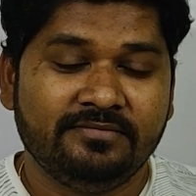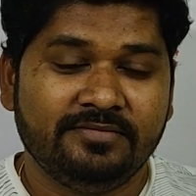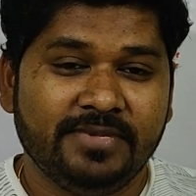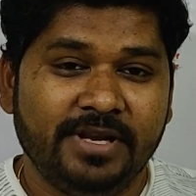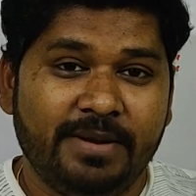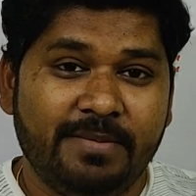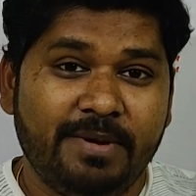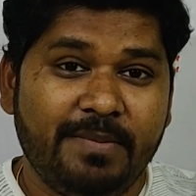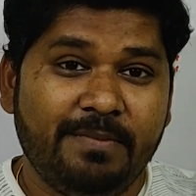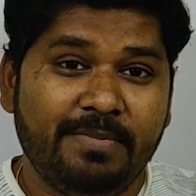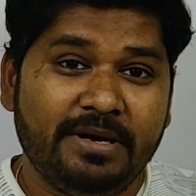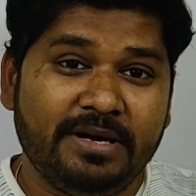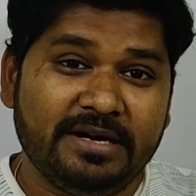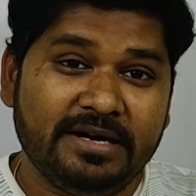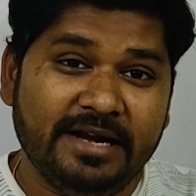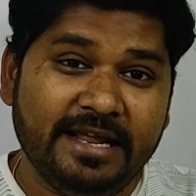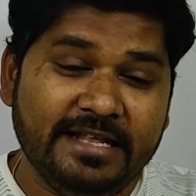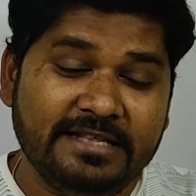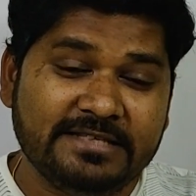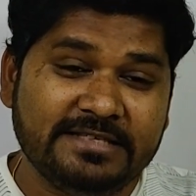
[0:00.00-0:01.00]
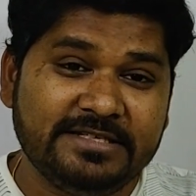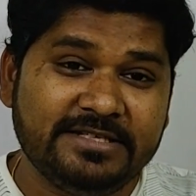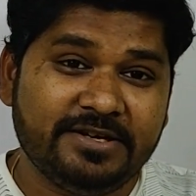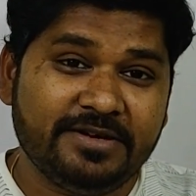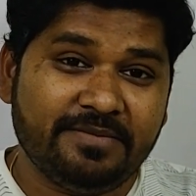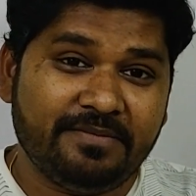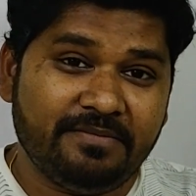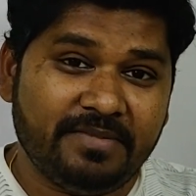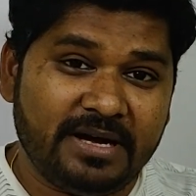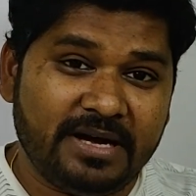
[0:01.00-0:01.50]
Remember, density
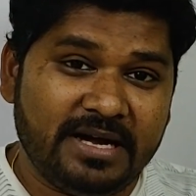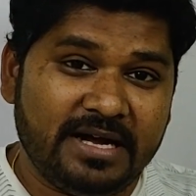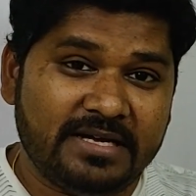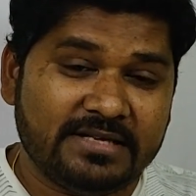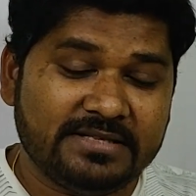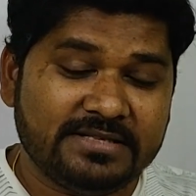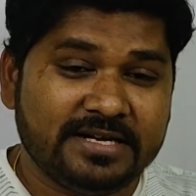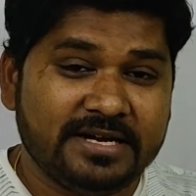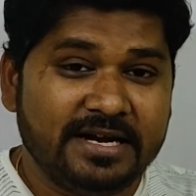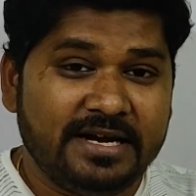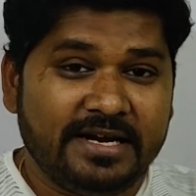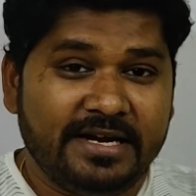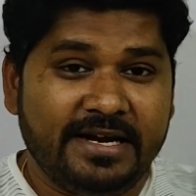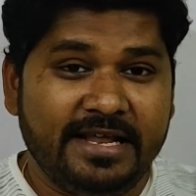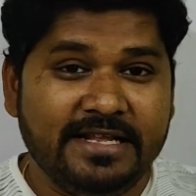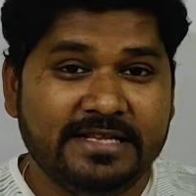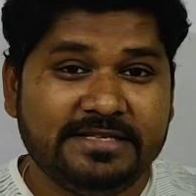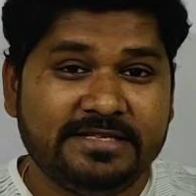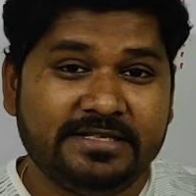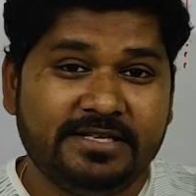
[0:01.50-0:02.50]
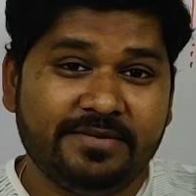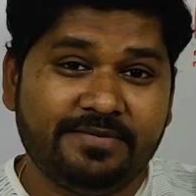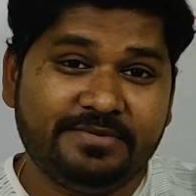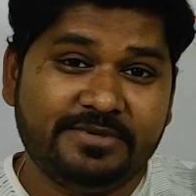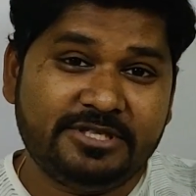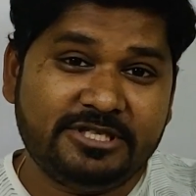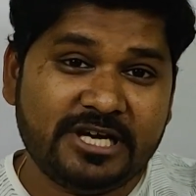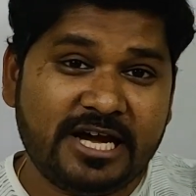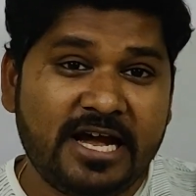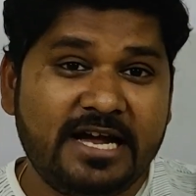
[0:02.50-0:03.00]
of mass, density of
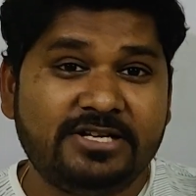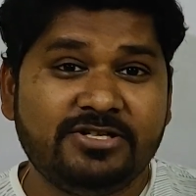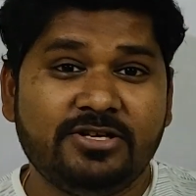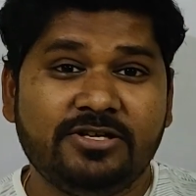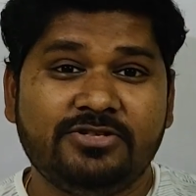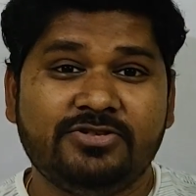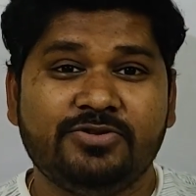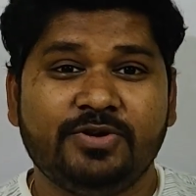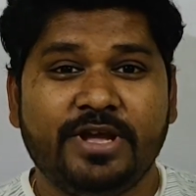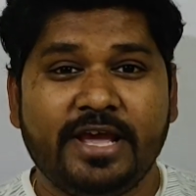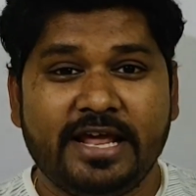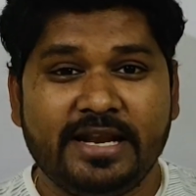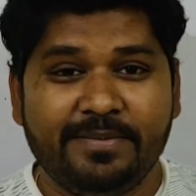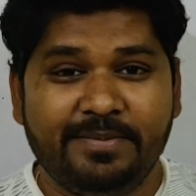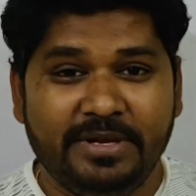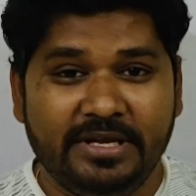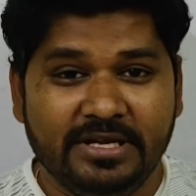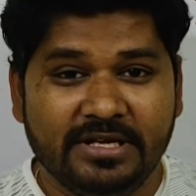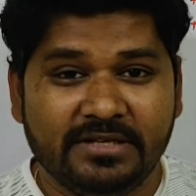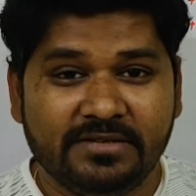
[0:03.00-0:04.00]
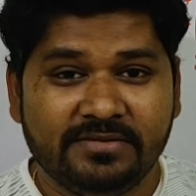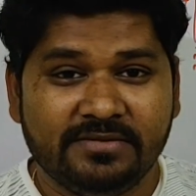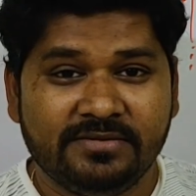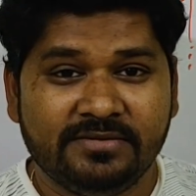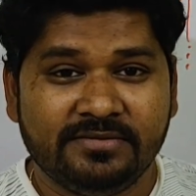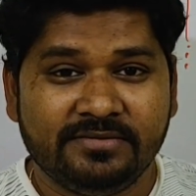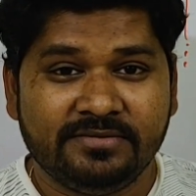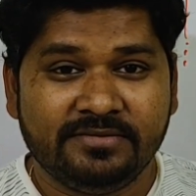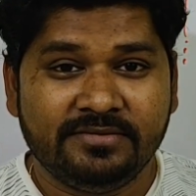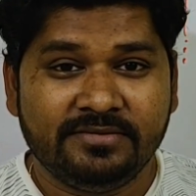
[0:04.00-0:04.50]
charge also can
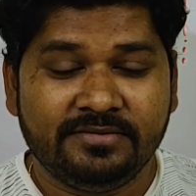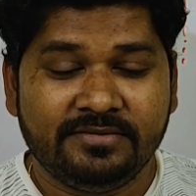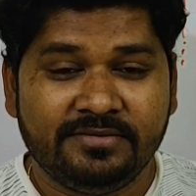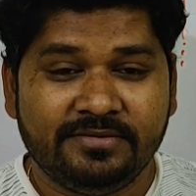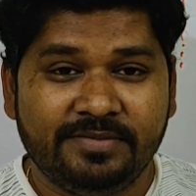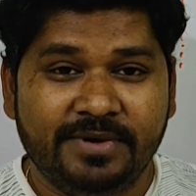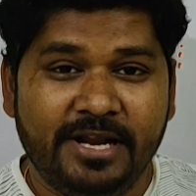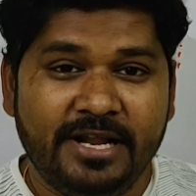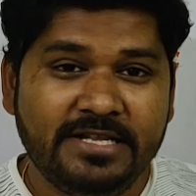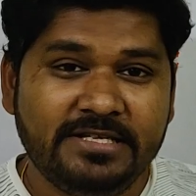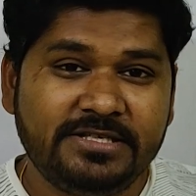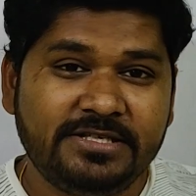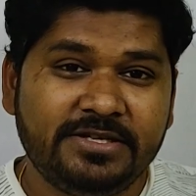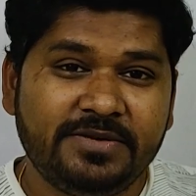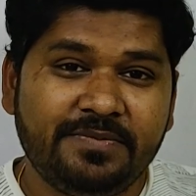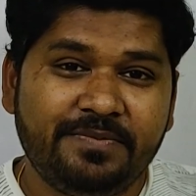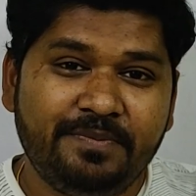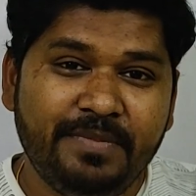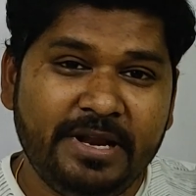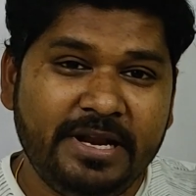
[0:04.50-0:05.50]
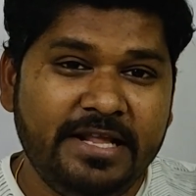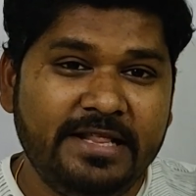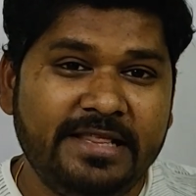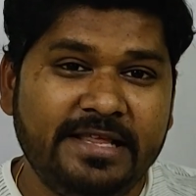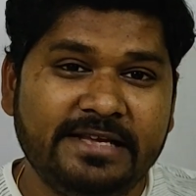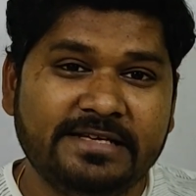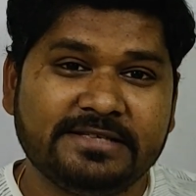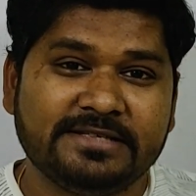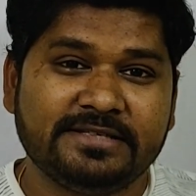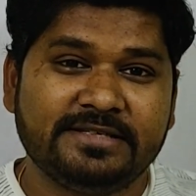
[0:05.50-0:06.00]
be. Density of many
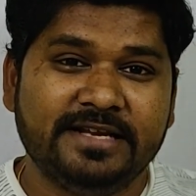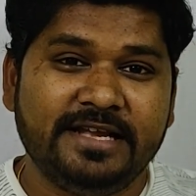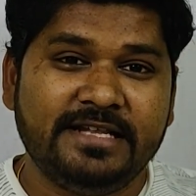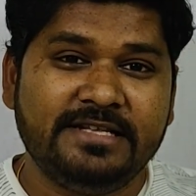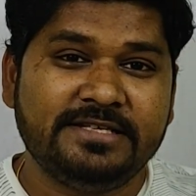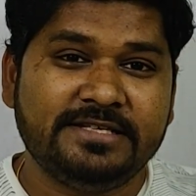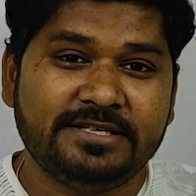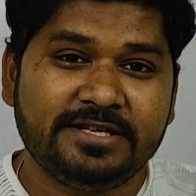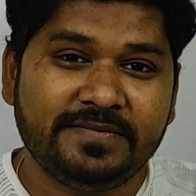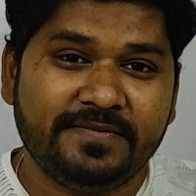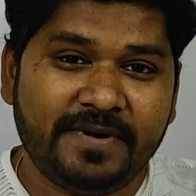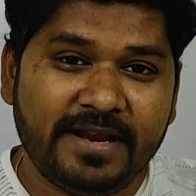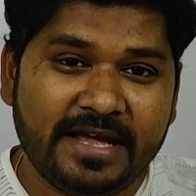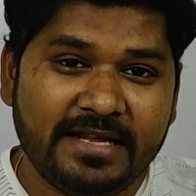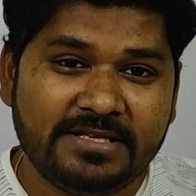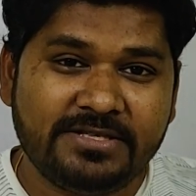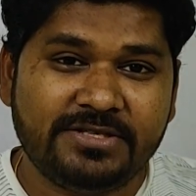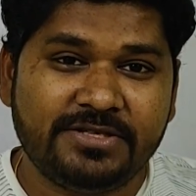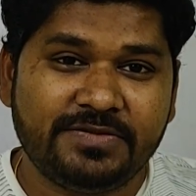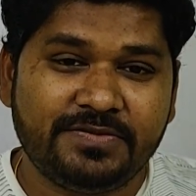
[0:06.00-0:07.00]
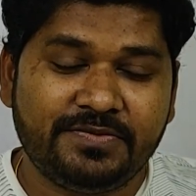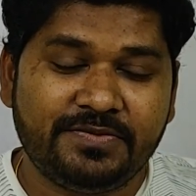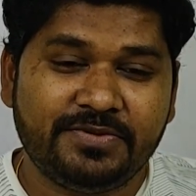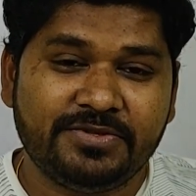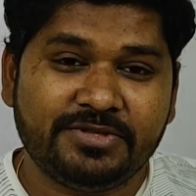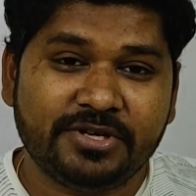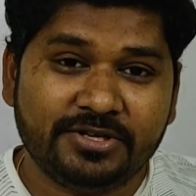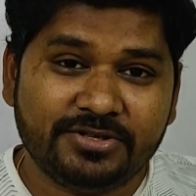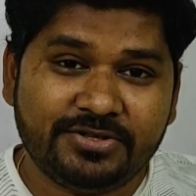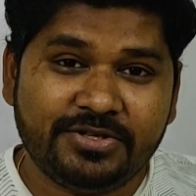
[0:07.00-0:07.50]
things, density of lines of
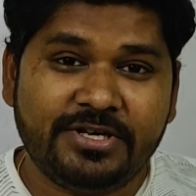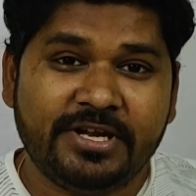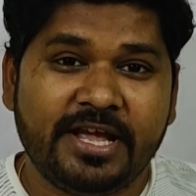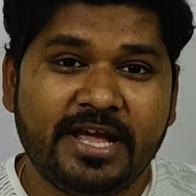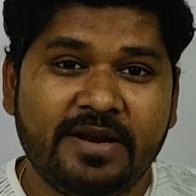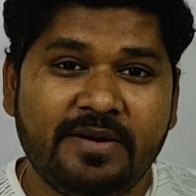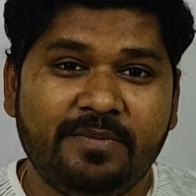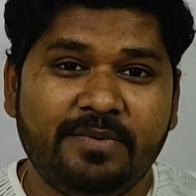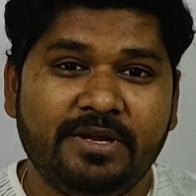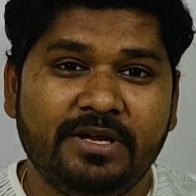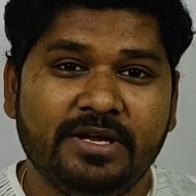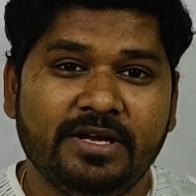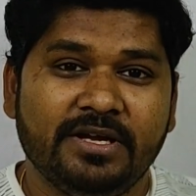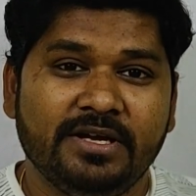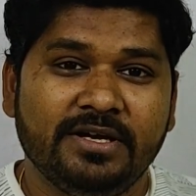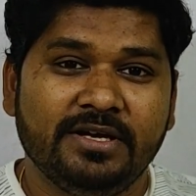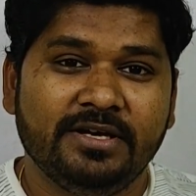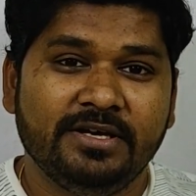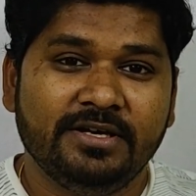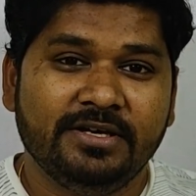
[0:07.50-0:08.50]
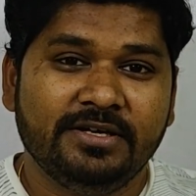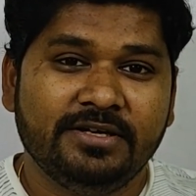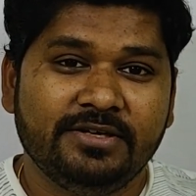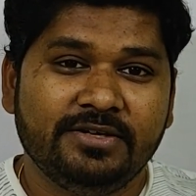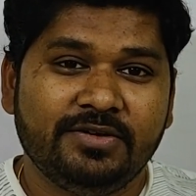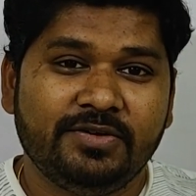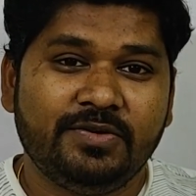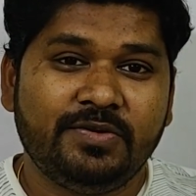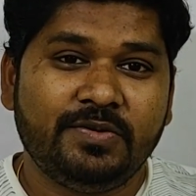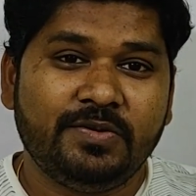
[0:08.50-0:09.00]
force also it can be.
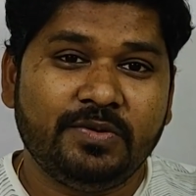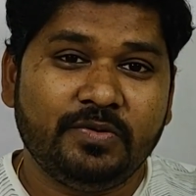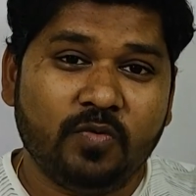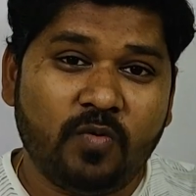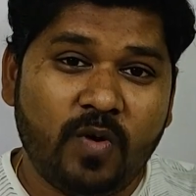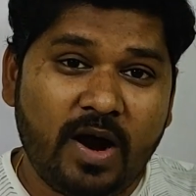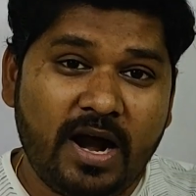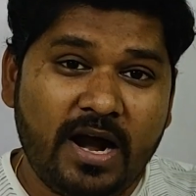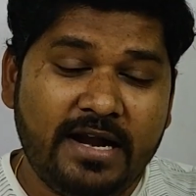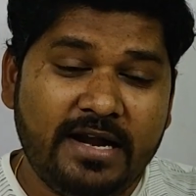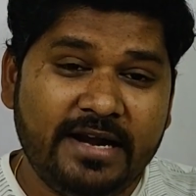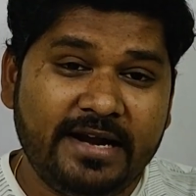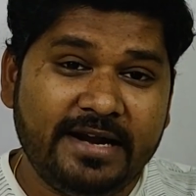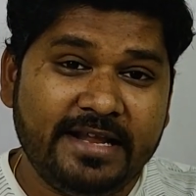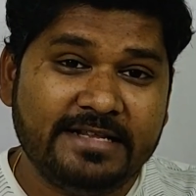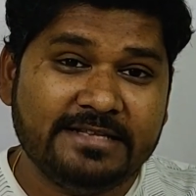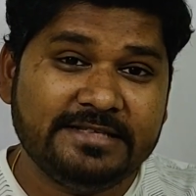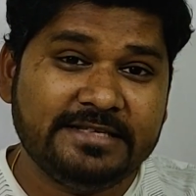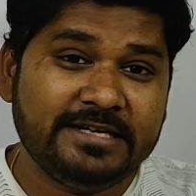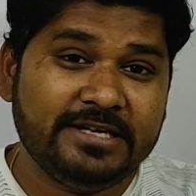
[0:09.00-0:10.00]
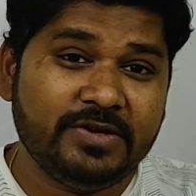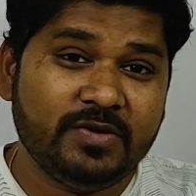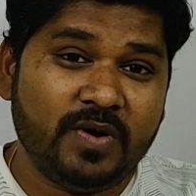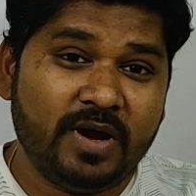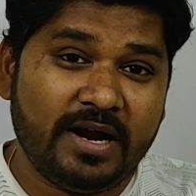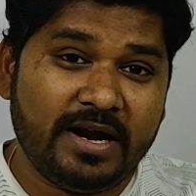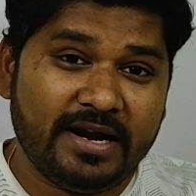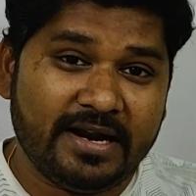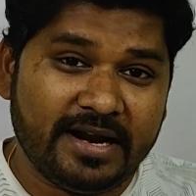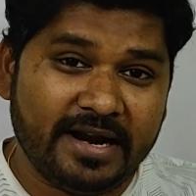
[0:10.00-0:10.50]
So what density you
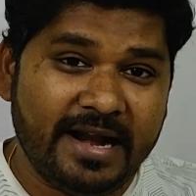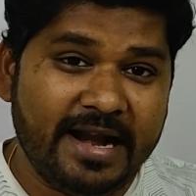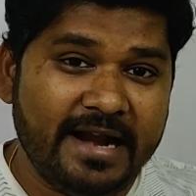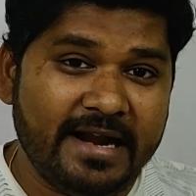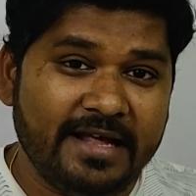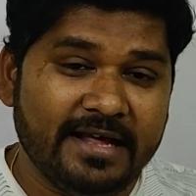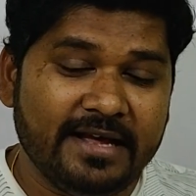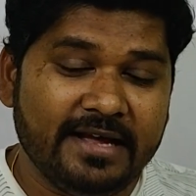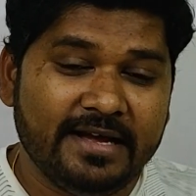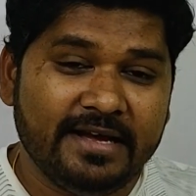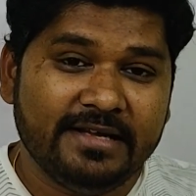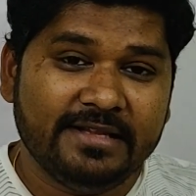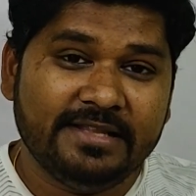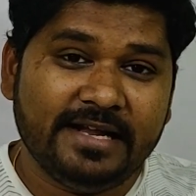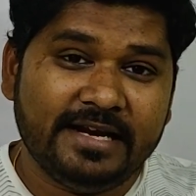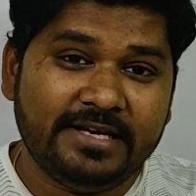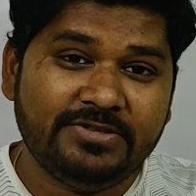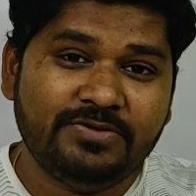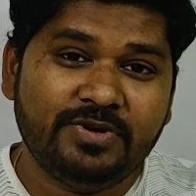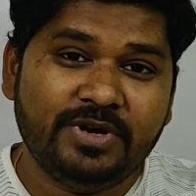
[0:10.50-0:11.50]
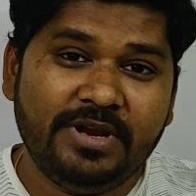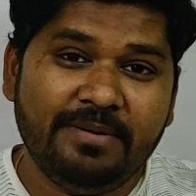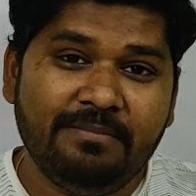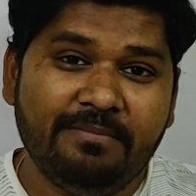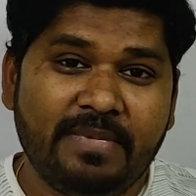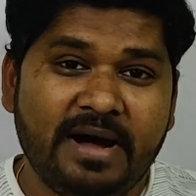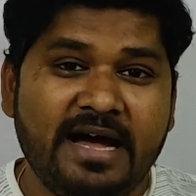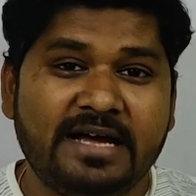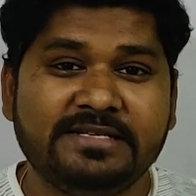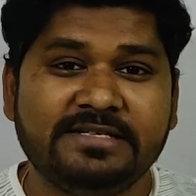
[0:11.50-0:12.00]
have read, that is only
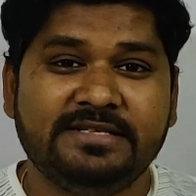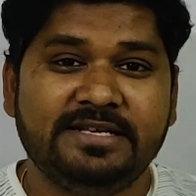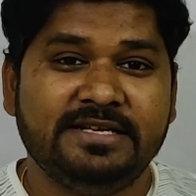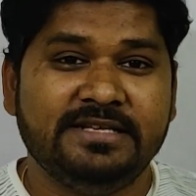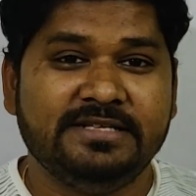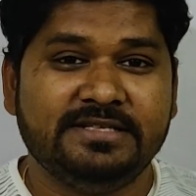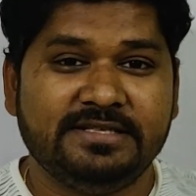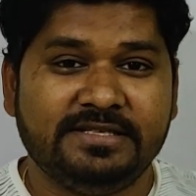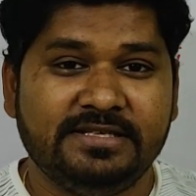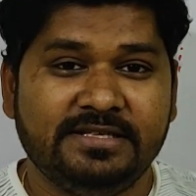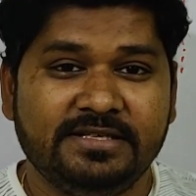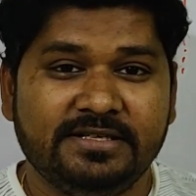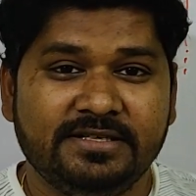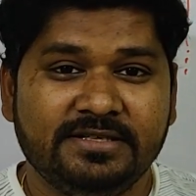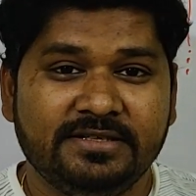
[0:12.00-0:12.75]
mass density.